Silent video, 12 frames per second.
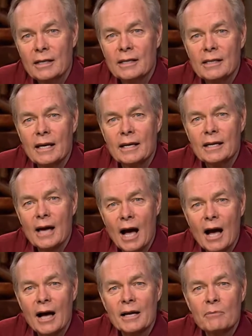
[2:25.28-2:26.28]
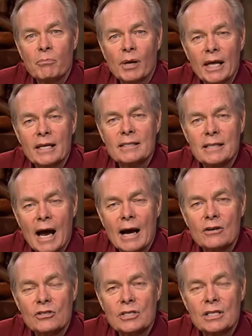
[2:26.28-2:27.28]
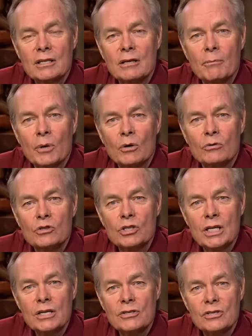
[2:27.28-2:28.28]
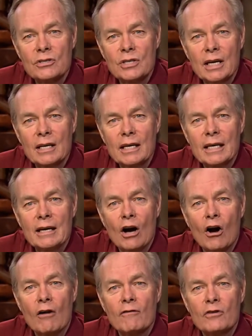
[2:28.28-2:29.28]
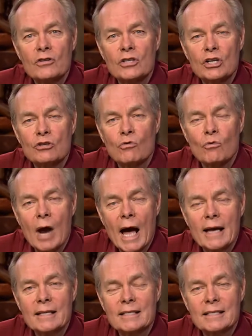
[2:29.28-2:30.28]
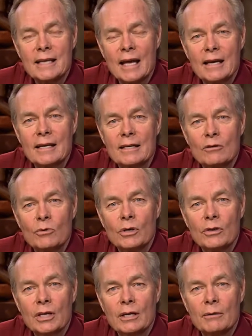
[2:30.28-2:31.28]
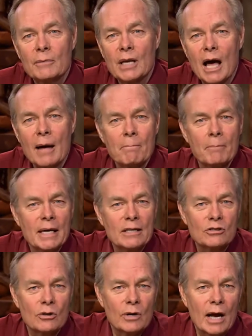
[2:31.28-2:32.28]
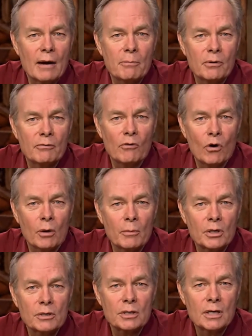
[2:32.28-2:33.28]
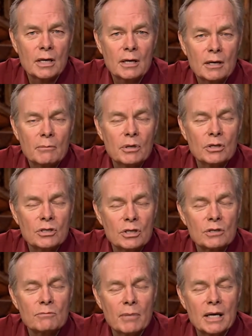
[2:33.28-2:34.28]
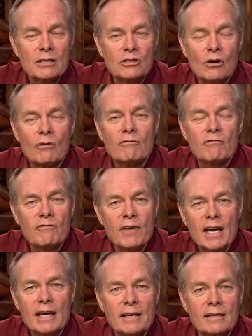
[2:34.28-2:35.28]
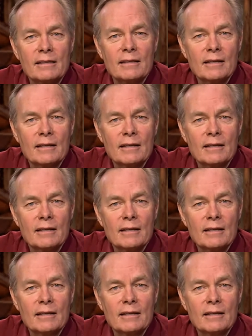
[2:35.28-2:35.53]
that God placed our sin upon Jesus and He offers us right standing with Him, not based on our performance, but just based on faith